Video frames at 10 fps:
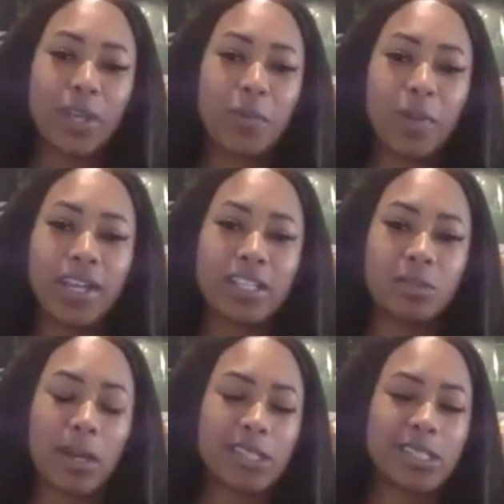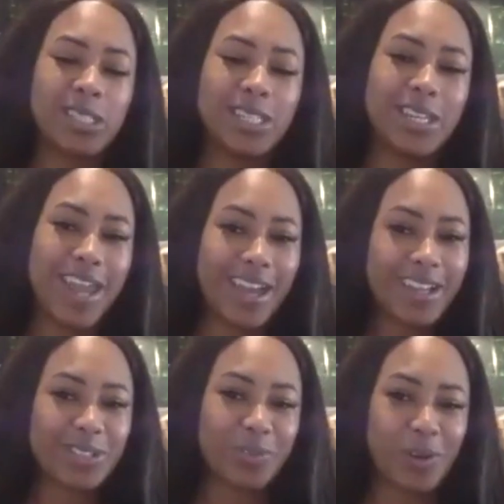can we expect to see
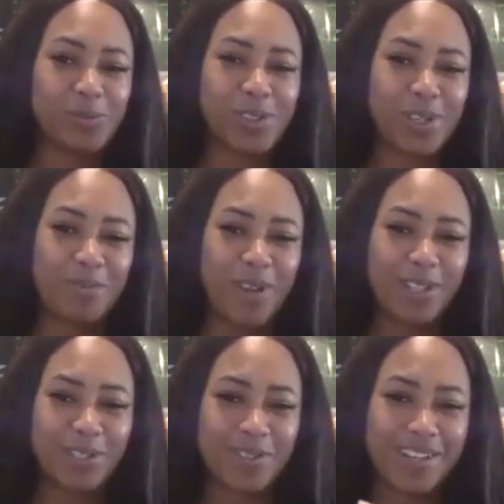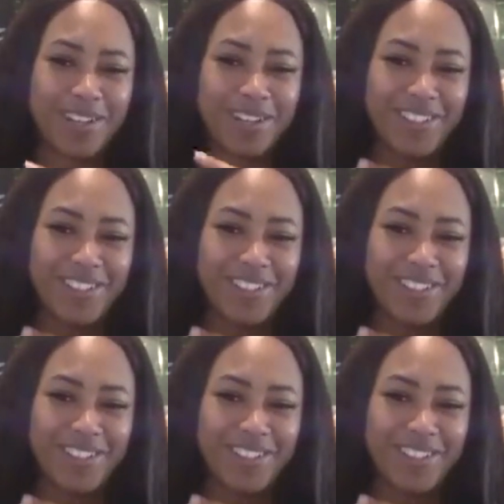next from Jen Manswell?